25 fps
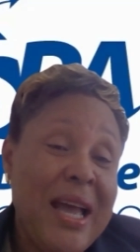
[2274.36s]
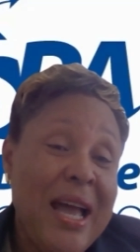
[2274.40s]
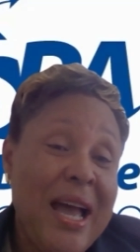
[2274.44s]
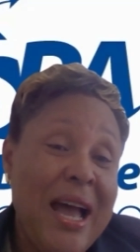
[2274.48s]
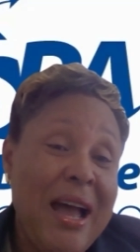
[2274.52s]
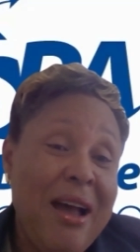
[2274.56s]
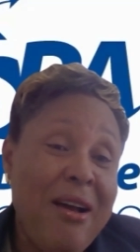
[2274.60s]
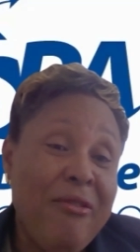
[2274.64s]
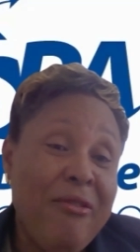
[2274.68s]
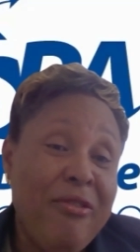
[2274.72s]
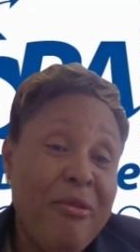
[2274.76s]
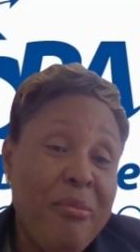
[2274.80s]

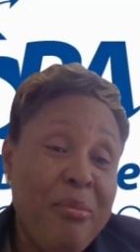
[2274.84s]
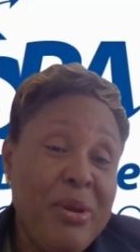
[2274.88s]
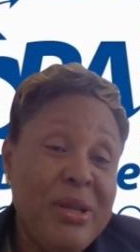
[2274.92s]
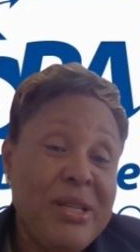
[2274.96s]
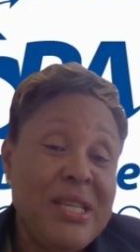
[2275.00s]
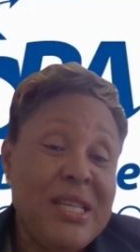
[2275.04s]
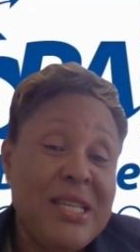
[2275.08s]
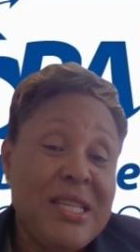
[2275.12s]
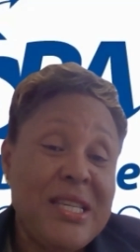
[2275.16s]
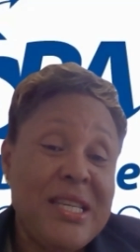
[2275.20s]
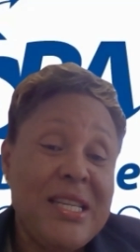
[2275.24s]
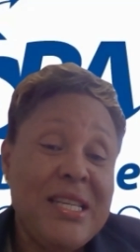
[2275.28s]
For
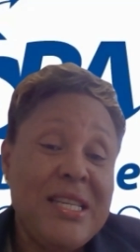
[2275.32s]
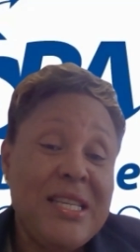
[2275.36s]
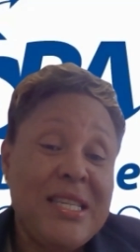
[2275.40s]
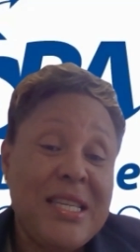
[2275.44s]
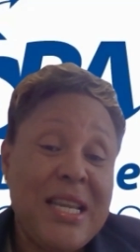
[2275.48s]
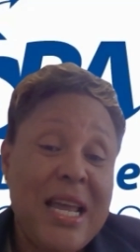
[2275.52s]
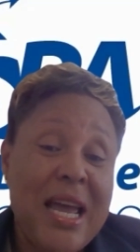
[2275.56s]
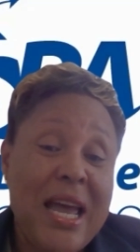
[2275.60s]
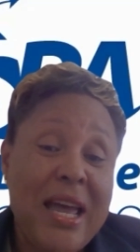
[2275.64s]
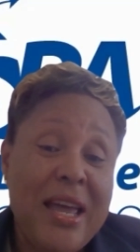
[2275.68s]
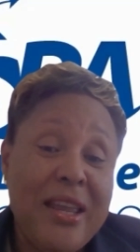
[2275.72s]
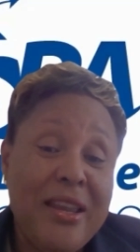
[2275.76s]
businesses
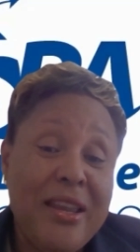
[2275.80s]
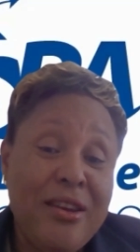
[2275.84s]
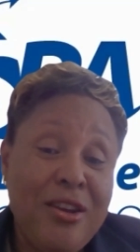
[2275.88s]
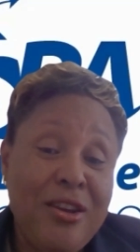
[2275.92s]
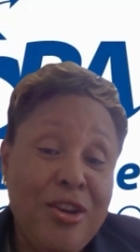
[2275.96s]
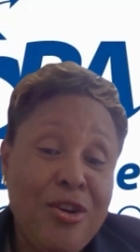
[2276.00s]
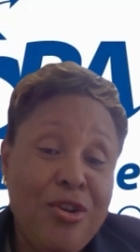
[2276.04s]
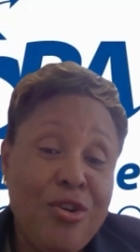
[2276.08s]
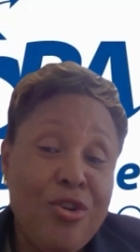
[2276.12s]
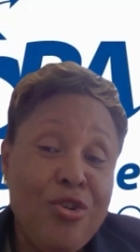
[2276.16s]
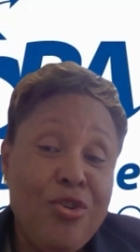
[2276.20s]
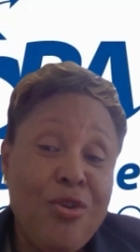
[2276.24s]
that
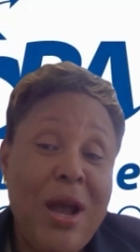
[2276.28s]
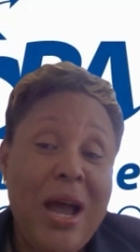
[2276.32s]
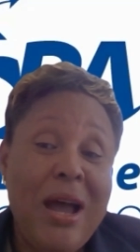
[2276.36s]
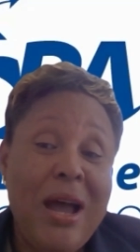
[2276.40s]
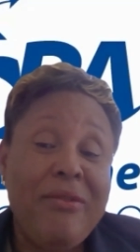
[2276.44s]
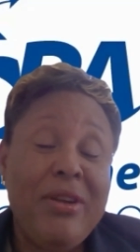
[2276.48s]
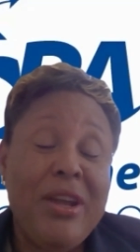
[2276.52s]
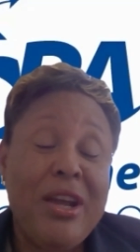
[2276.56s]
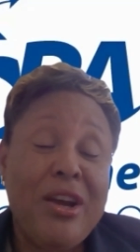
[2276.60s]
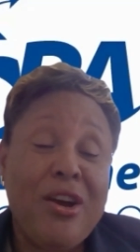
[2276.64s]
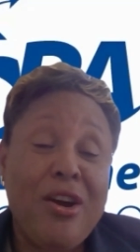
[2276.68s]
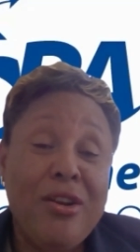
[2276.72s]
you
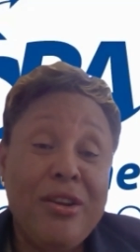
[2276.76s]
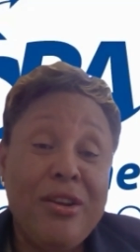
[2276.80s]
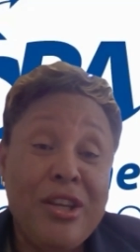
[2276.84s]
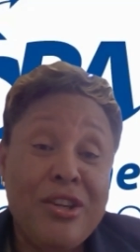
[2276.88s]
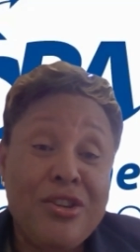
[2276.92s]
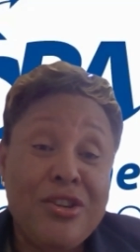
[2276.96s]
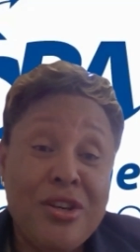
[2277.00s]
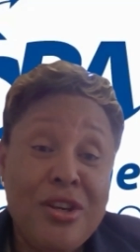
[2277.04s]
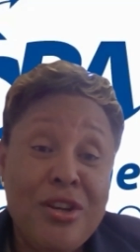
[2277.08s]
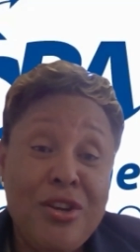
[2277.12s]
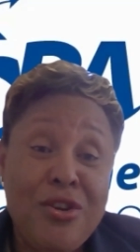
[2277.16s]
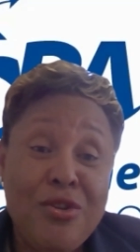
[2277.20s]
have air
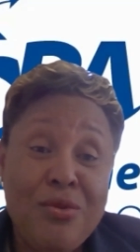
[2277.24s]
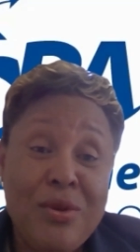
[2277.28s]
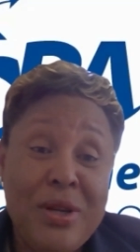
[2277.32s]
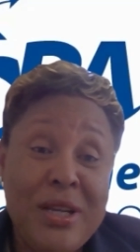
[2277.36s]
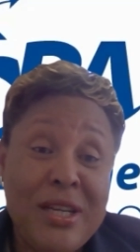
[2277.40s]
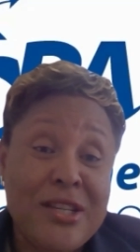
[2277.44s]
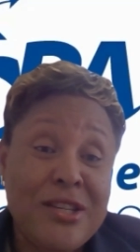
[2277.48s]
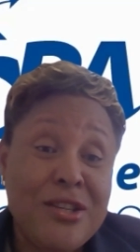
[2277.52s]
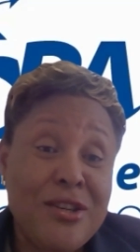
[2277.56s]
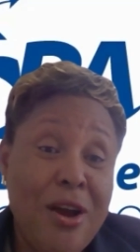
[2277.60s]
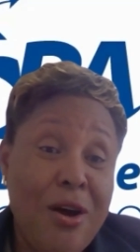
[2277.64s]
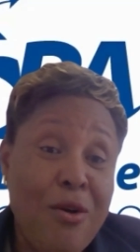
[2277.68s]
conditioning
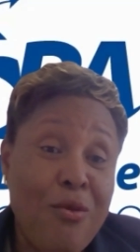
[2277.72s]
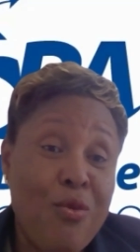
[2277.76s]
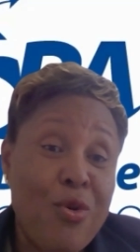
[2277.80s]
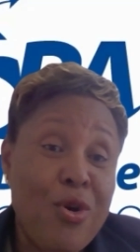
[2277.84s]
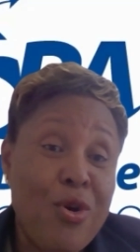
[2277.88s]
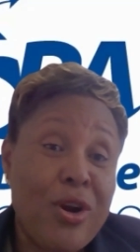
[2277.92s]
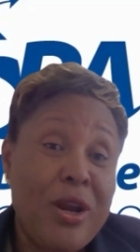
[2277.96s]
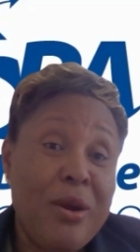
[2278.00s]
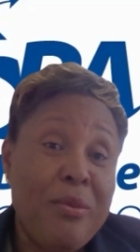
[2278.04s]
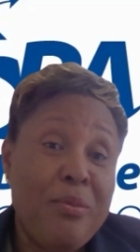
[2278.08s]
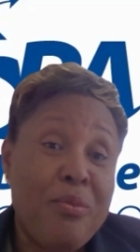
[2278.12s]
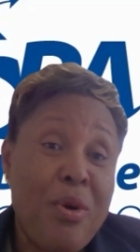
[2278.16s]
units not
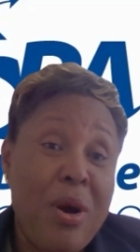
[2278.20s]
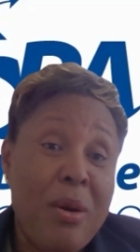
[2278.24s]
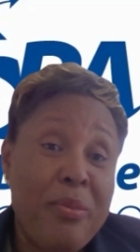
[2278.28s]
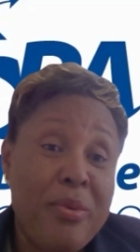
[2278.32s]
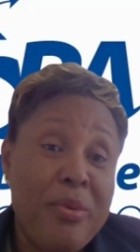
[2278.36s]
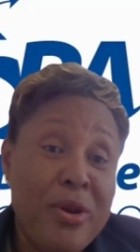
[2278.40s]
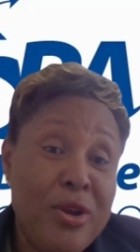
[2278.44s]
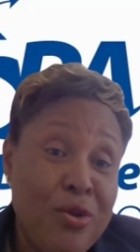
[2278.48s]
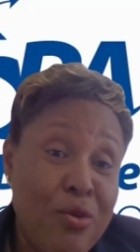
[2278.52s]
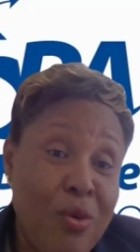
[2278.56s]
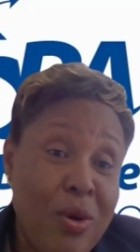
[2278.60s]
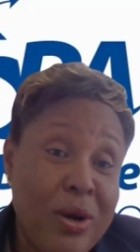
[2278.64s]
working
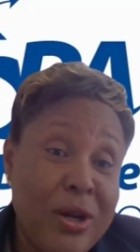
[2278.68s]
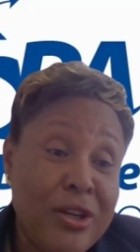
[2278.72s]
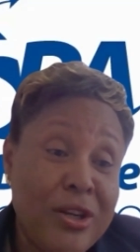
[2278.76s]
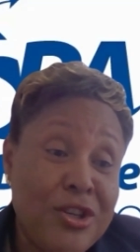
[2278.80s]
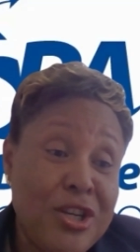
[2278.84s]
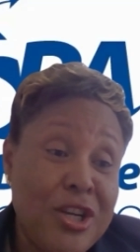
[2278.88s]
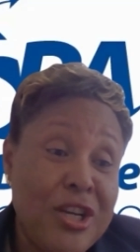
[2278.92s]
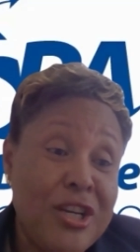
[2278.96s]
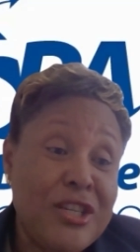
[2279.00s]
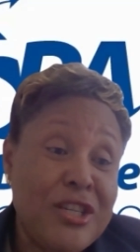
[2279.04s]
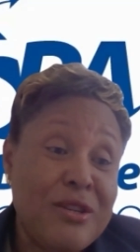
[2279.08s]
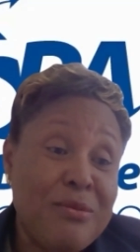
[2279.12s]
properly, you want to
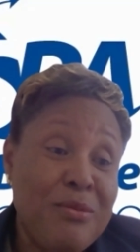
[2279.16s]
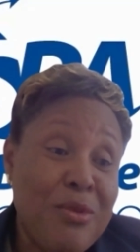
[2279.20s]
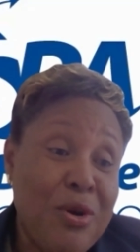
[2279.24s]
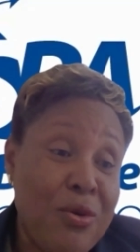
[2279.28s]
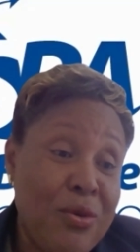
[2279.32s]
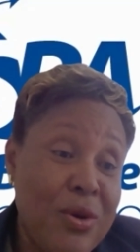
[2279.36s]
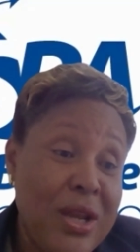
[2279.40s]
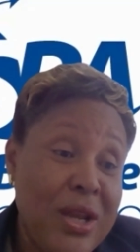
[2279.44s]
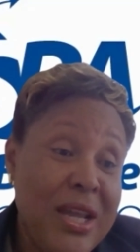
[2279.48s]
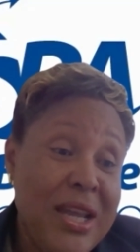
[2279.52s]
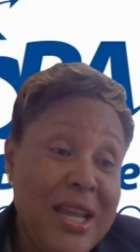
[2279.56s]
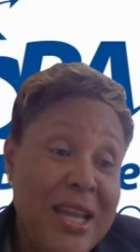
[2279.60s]
change them
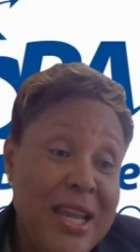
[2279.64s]
out.